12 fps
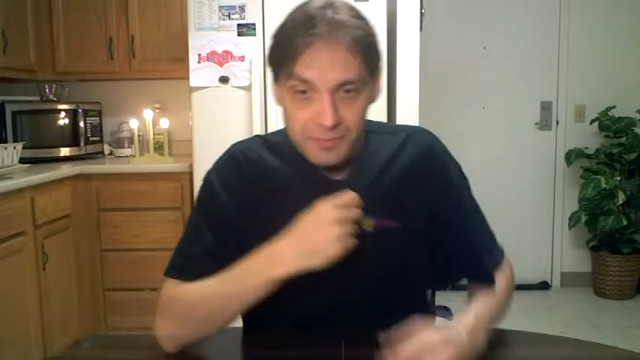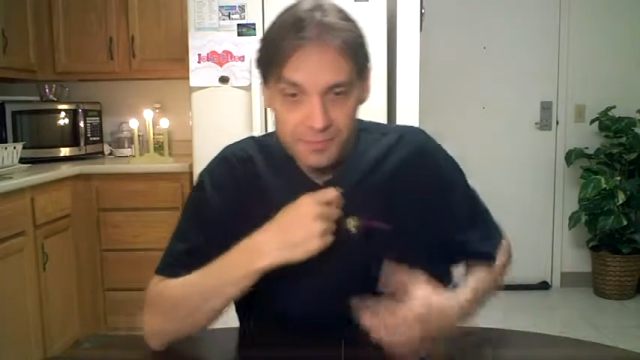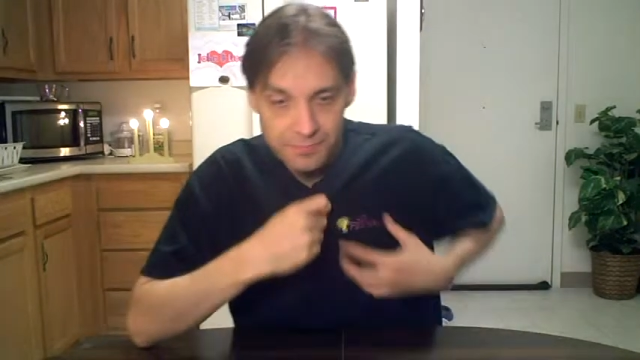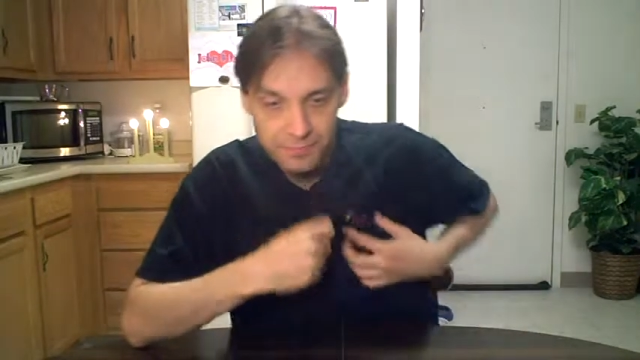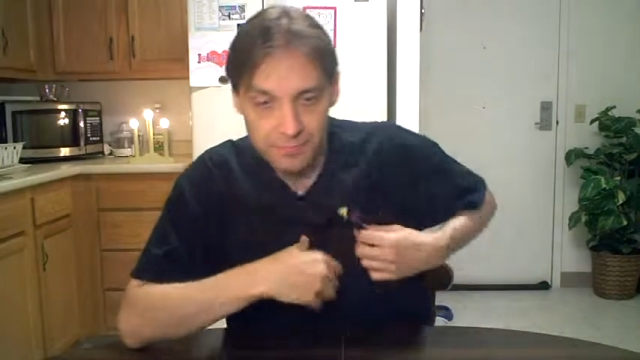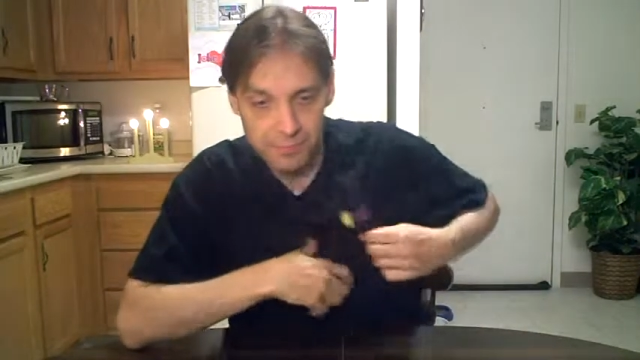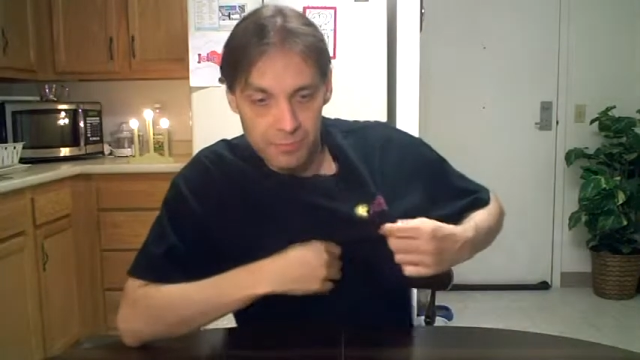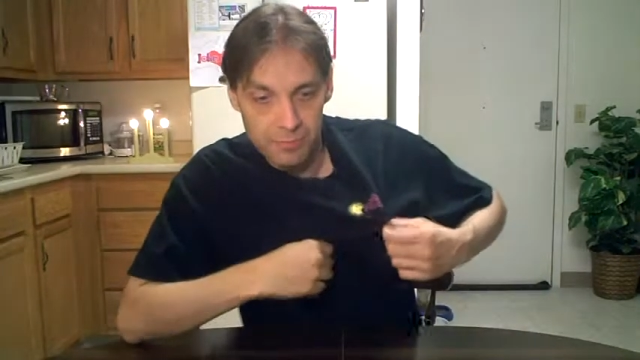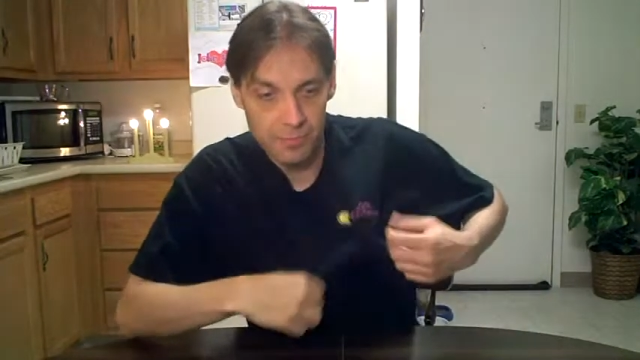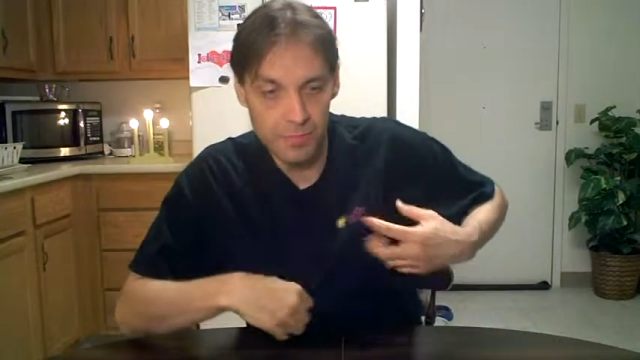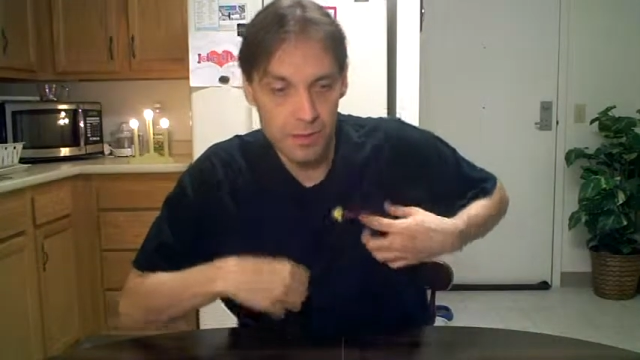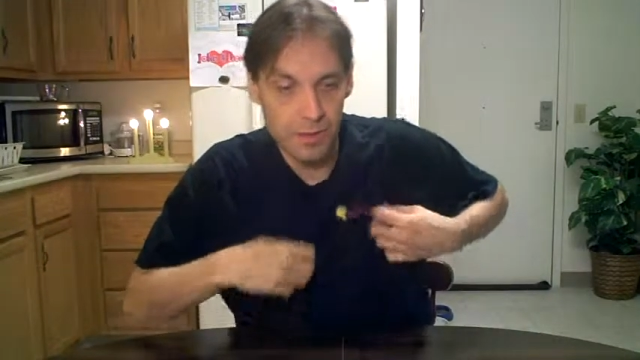No.
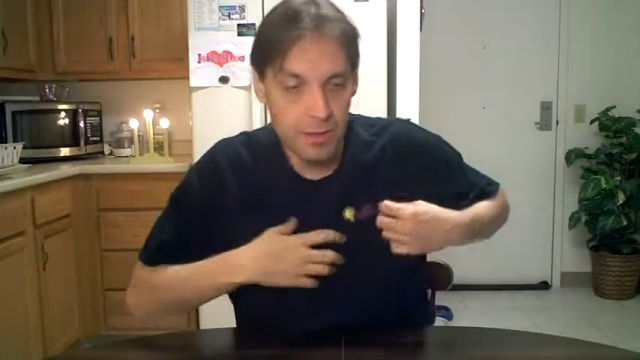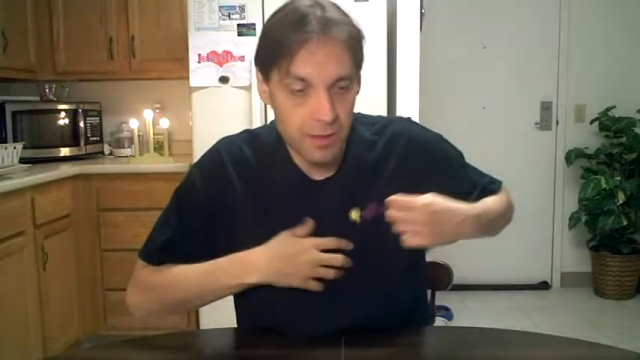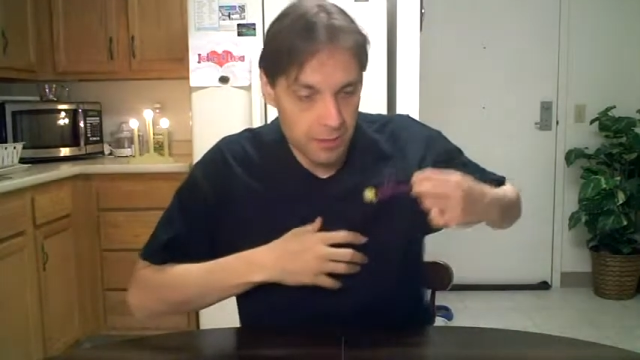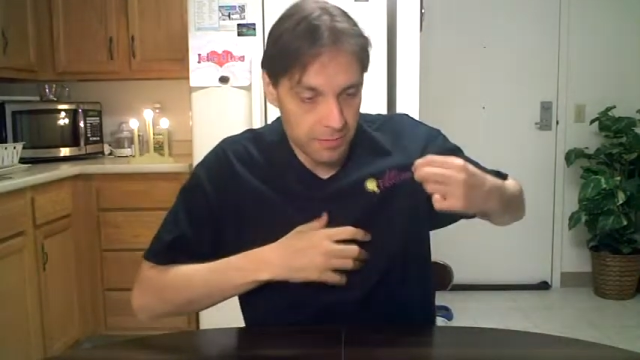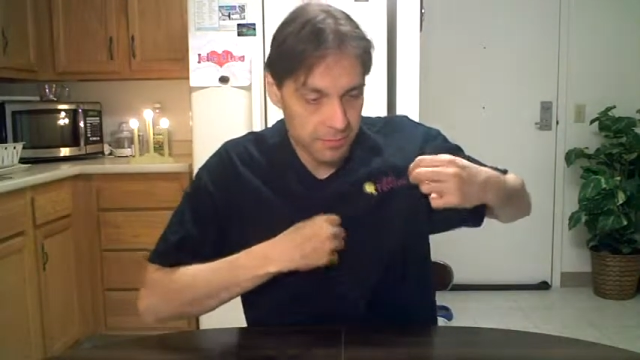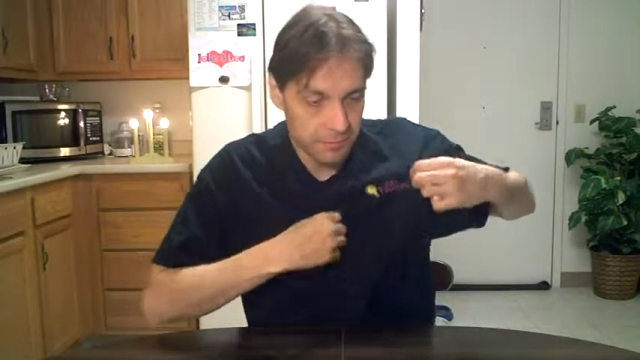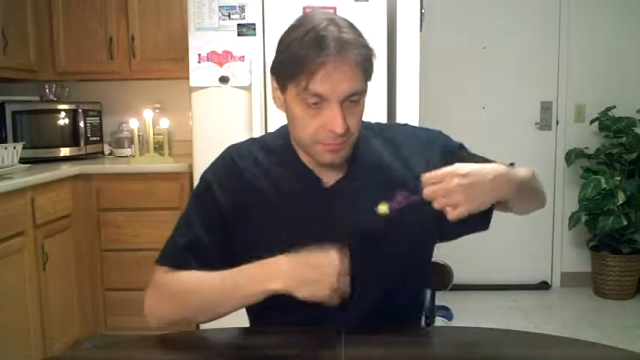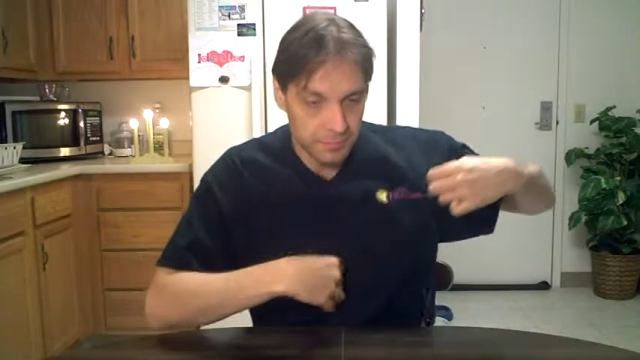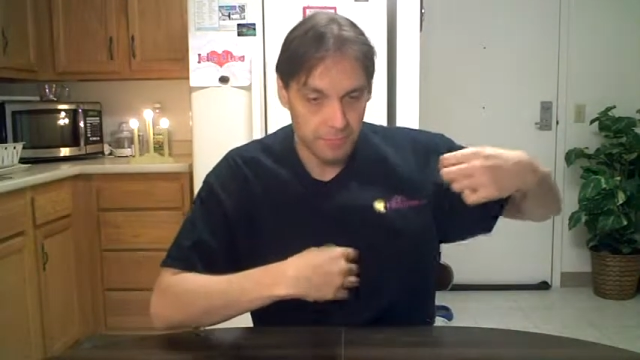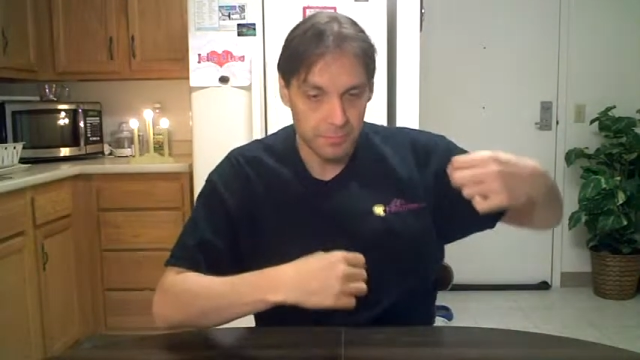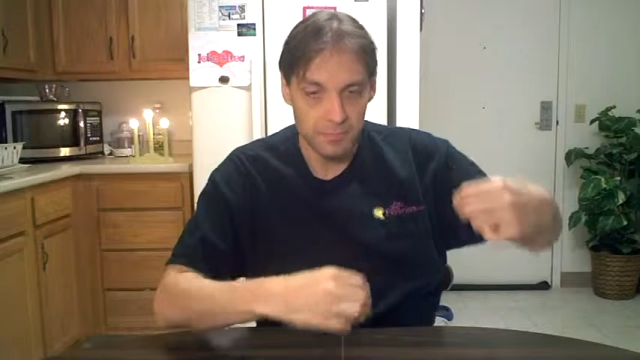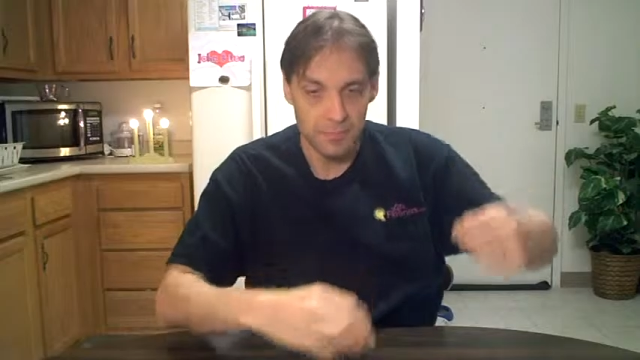I just wanted to
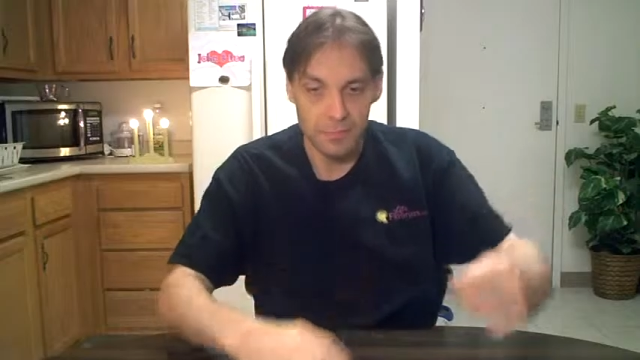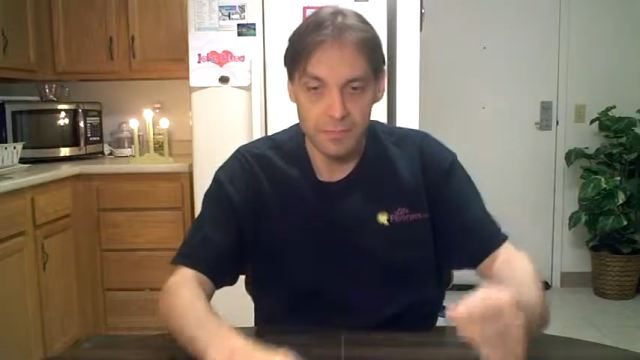know.